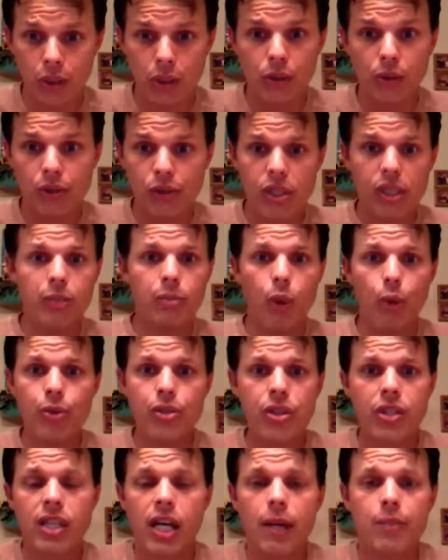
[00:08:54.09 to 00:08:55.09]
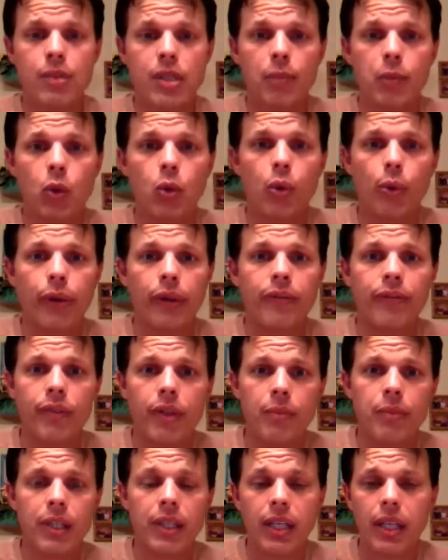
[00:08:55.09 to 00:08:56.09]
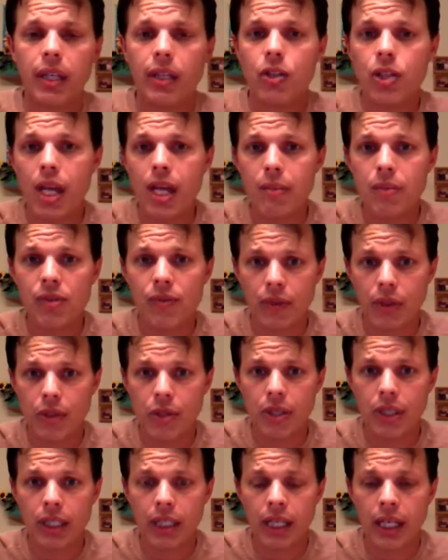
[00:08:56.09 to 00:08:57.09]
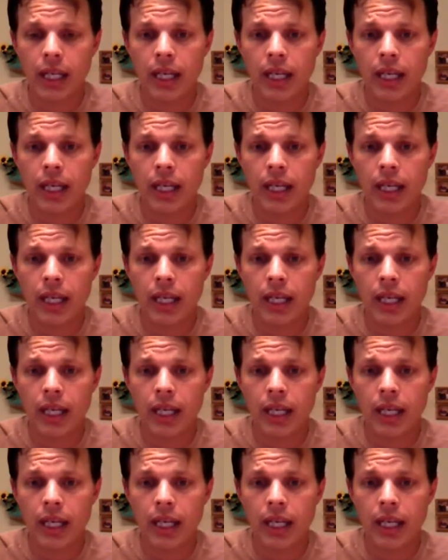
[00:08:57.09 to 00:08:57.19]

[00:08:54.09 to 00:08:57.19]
You'll see most of the times I'm quoting from the King James Version.